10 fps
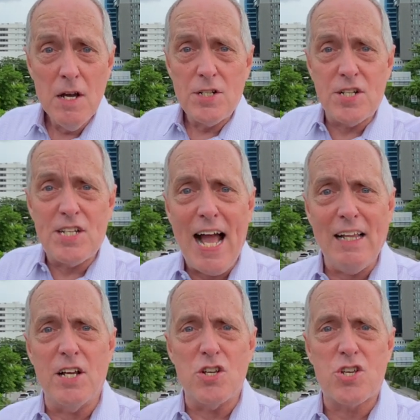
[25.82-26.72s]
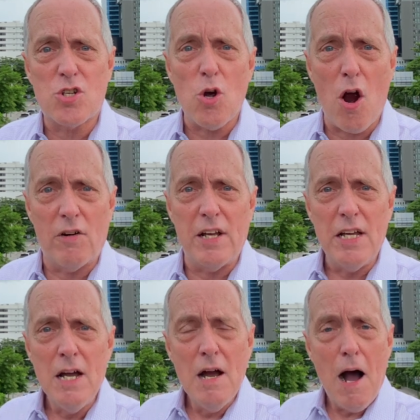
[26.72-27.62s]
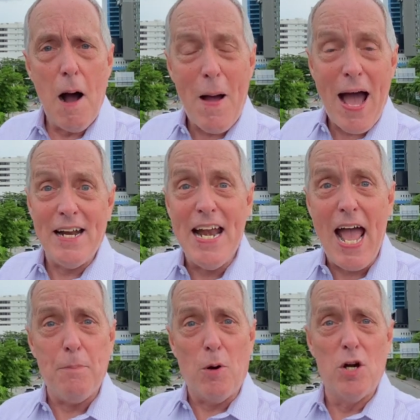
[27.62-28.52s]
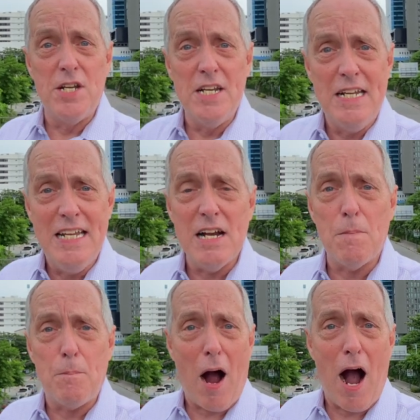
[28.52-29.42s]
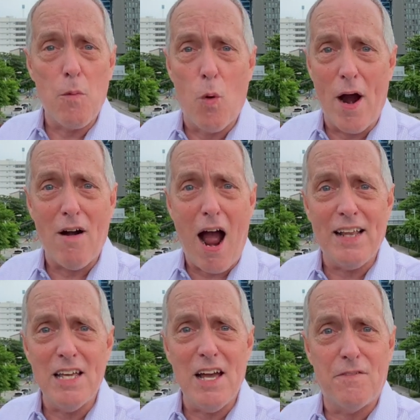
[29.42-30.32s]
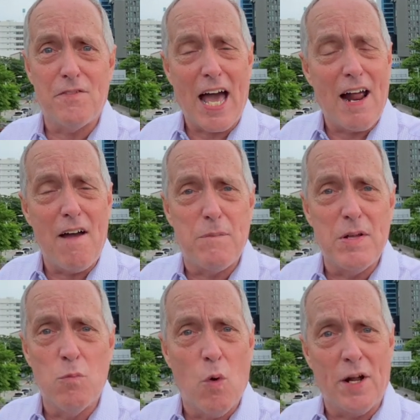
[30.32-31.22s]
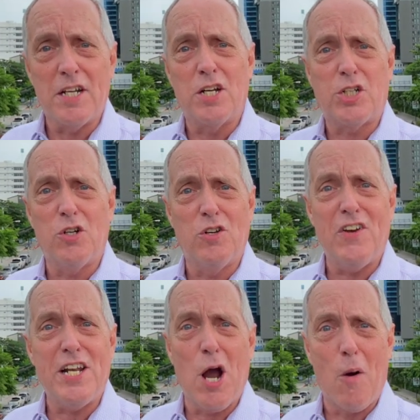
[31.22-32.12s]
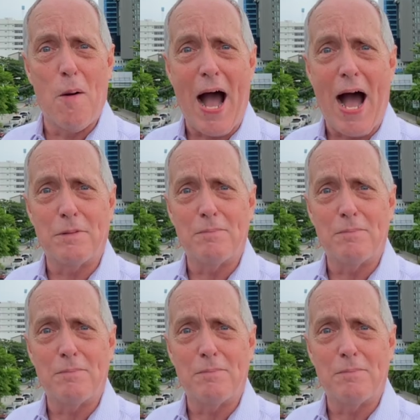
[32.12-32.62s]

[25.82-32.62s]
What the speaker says: to telling a story about a neighborhood nearby where I live that I've been wanting to shoot a video about.